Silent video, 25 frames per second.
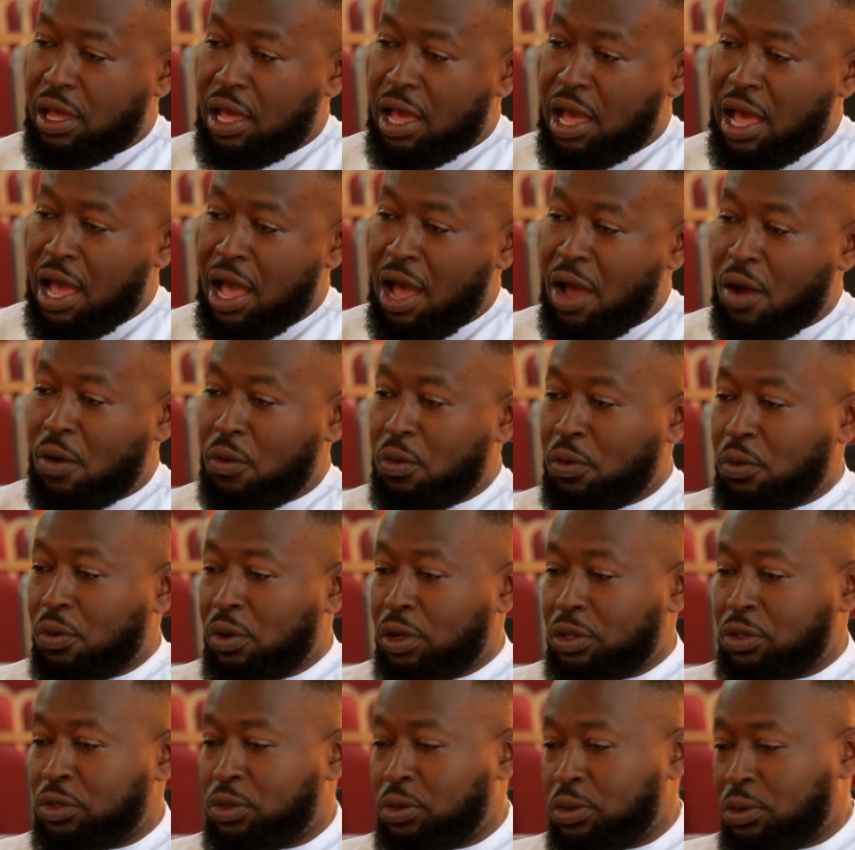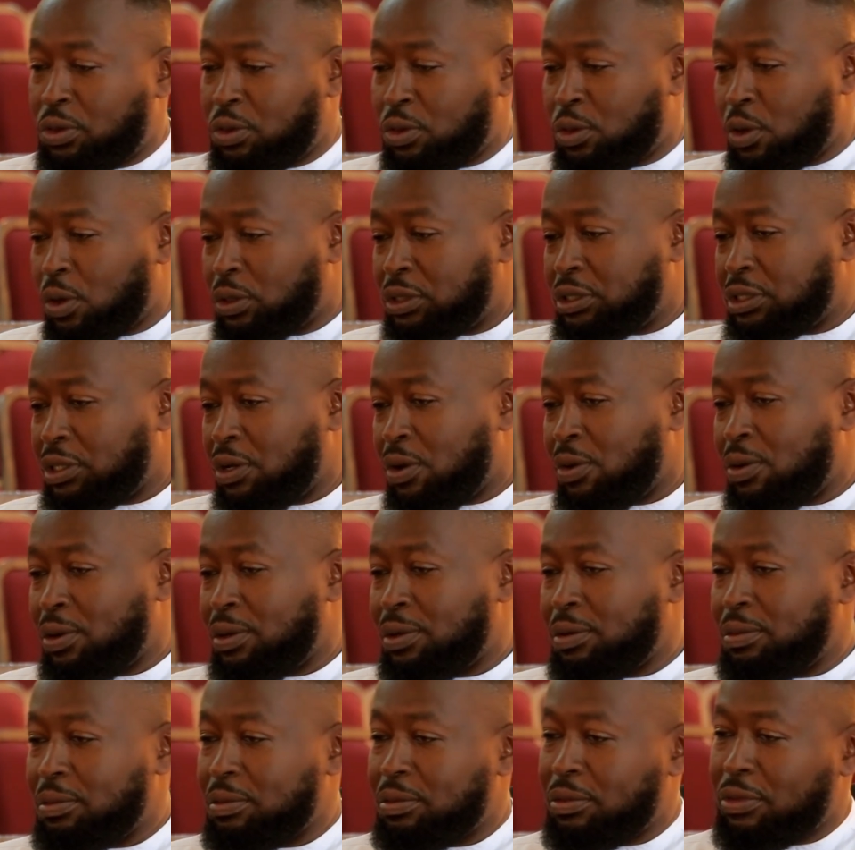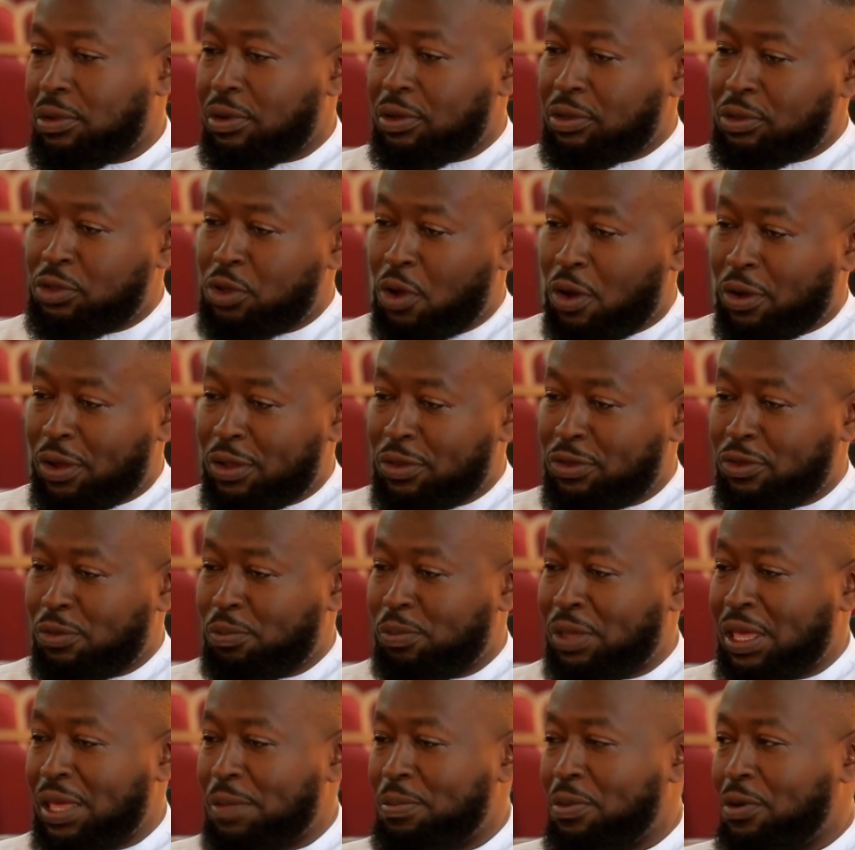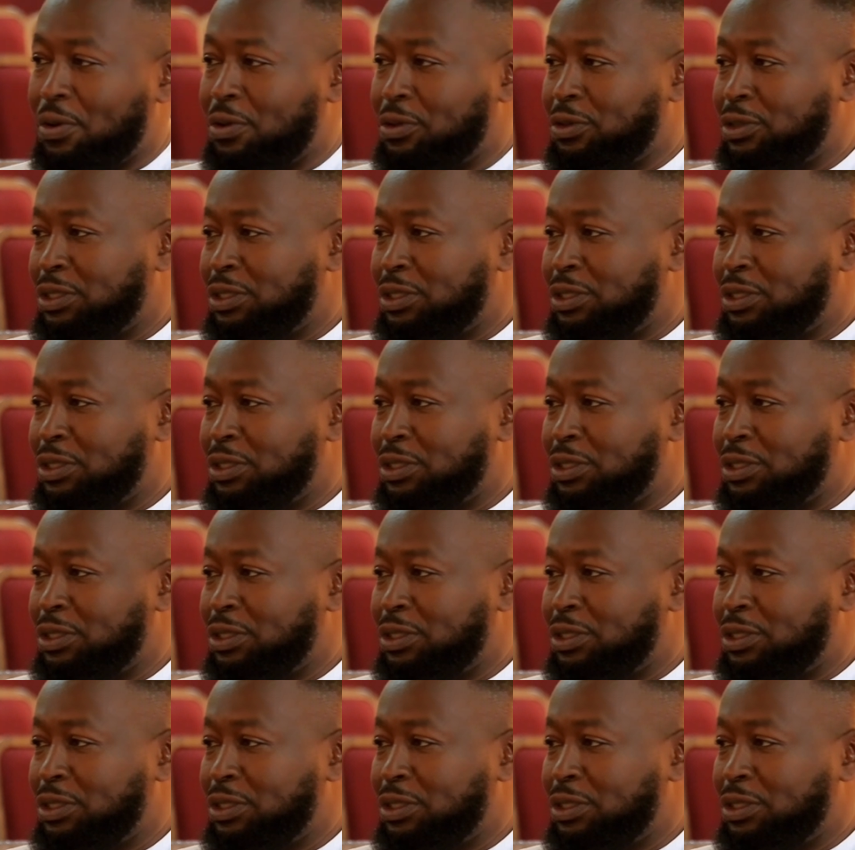how we were taught on talking to people,